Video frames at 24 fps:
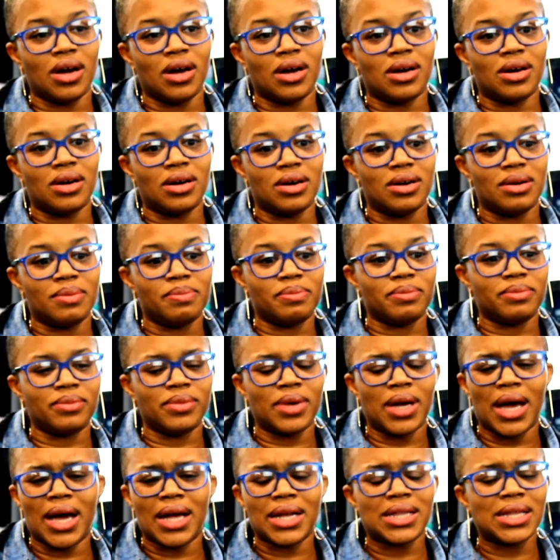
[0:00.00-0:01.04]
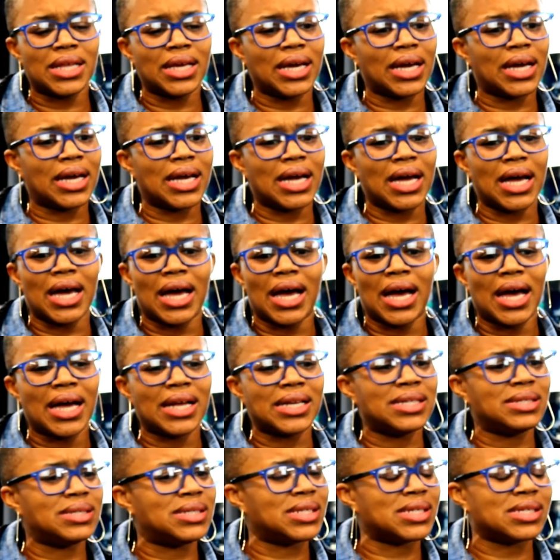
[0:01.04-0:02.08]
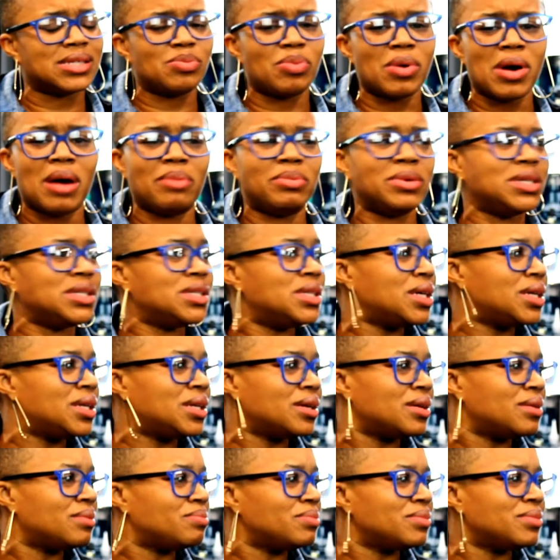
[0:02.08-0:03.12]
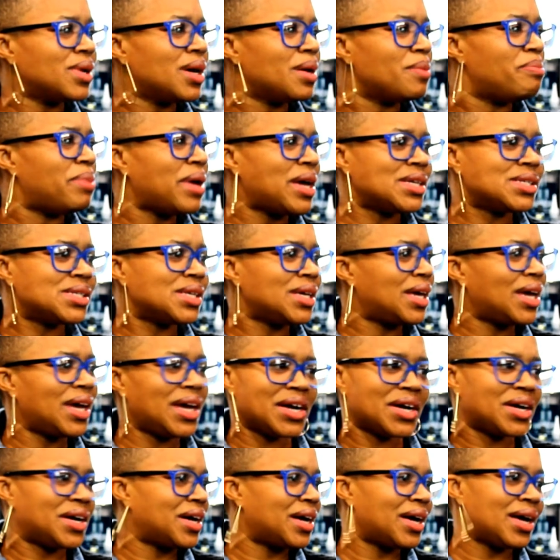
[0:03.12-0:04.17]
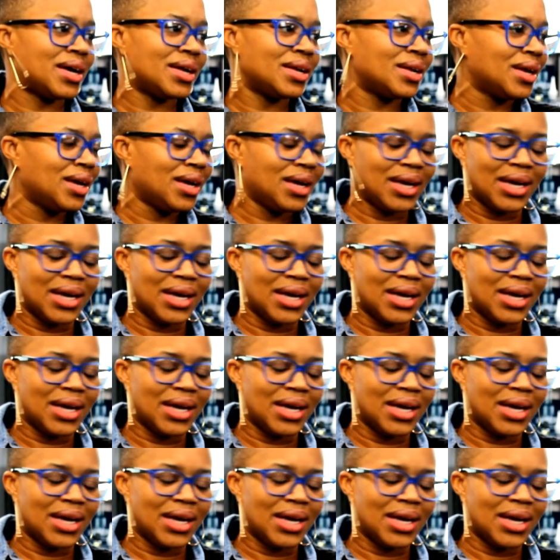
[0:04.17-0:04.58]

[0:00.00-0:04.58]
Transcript: Um, I think I just probably did a, a basic haircut.